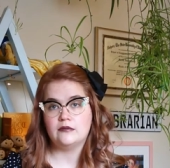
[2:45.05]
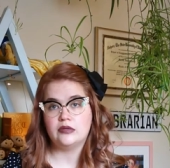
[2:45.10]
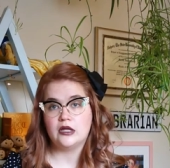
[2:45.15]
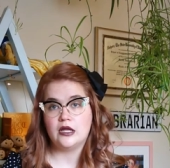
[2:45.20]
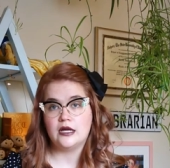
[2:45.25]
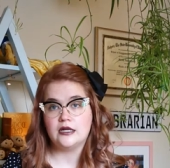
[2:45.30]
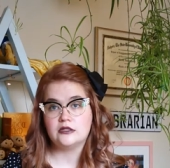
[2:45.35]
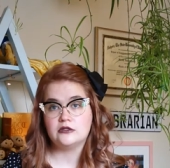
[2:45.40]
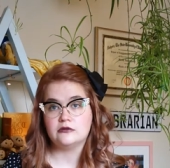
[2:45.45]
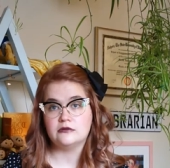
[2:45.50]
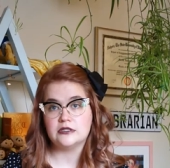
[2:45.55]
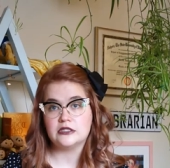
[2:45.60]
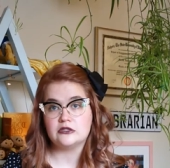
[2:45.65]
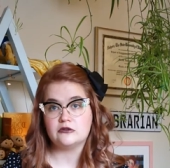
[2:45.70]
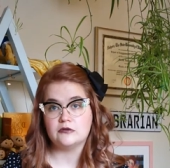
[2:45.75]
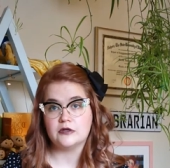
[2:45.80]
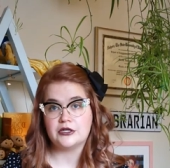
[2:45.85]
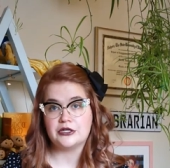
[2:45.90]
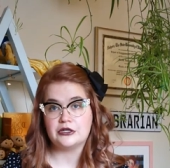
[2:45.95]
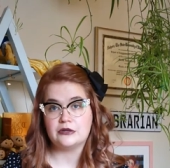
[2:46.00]
plot twist
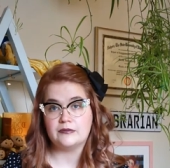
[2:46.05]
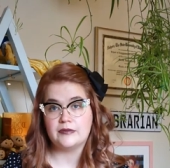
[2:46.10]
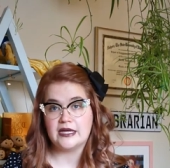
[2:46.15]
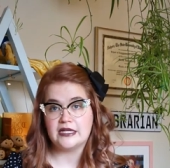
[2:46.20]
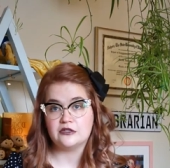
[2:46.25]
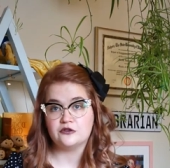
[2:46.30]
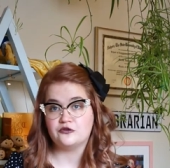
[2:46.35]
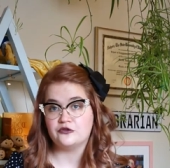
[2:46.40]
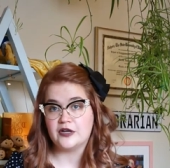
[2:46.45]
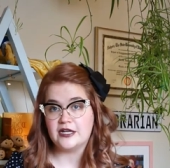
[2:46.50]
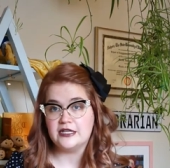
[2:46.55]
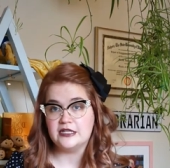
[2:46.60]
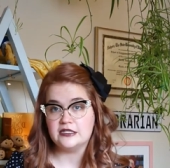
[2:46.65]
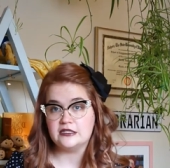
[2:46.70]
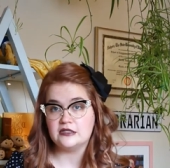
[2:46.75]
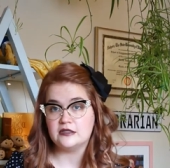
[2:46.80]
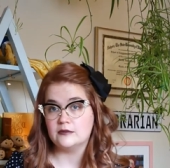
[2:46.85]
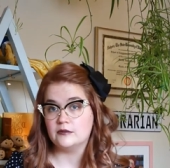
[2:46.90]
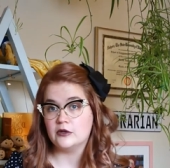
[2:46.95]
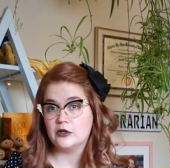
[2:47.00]
where your best friend is
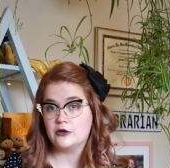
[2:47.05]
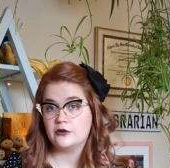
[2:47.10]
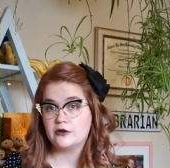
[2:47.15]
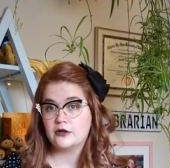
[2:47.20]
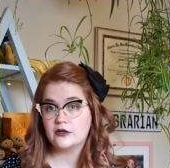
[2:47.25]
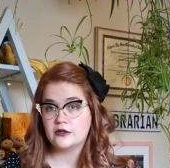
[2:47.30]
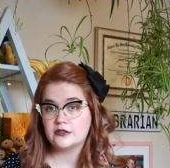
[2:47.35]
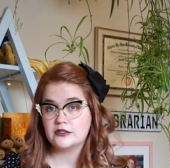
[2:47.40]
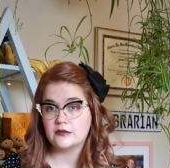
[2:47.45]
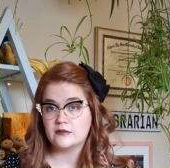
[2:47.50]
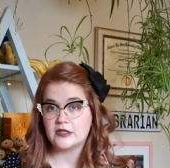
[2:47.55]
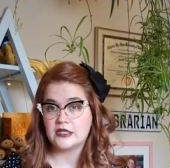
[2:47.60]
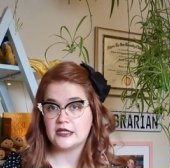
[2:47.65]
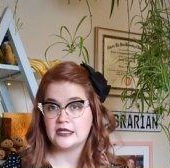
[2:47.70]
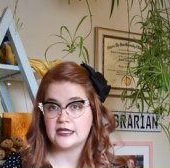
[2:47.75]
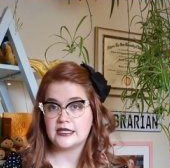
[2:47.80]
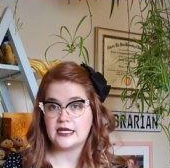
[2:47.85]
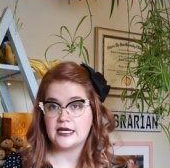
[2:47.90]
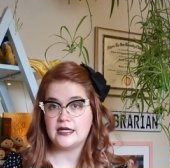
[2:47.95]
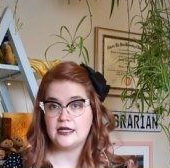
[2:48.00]
the murderer or something
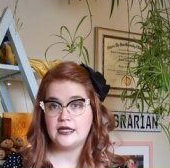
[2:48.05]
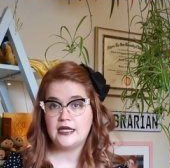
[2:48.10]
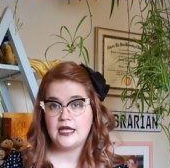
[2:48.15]
like that.